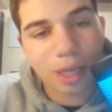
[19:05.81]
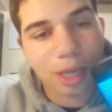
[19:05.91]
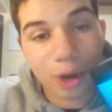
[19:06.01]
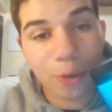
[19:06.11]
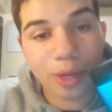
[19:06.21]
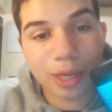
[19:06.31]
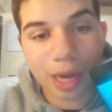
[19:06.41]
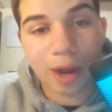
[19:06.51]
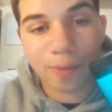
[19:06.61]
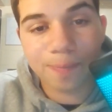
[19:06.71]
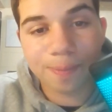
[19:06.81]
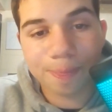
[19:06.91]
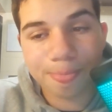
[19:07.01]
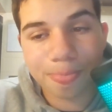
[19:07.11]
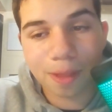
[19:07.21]
Here we go.
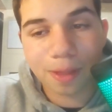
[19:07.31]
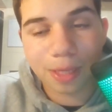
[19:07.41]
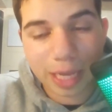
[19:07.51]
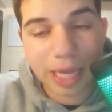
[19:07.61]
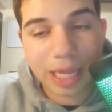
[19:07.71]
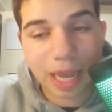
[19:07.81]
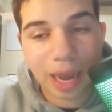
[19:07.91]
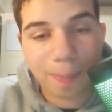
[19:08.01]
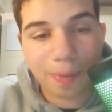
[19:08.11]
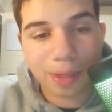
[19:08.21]
Giddy up.